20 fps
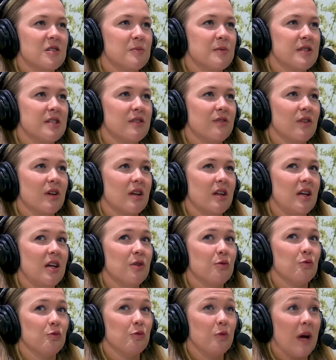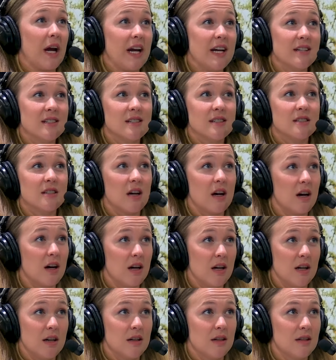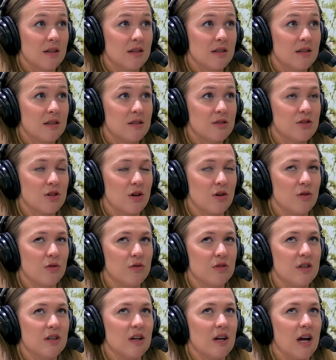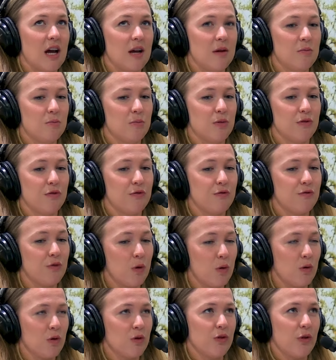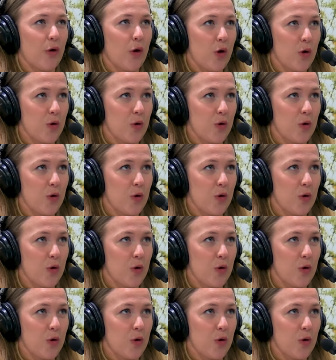specifically, it rained a ton. So the night before the